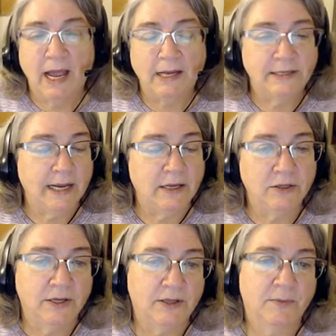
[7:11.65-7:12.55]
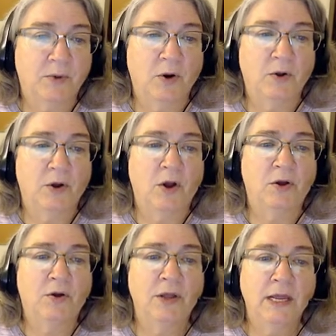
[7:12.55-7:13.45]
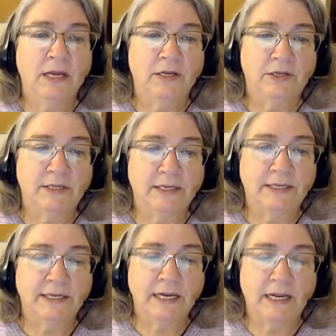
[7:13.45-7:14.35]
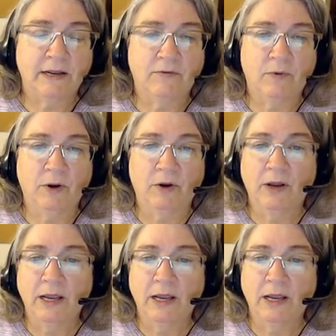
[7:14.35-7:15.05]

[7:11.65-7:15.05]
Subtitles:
I take a look at the protocol just to see if we're,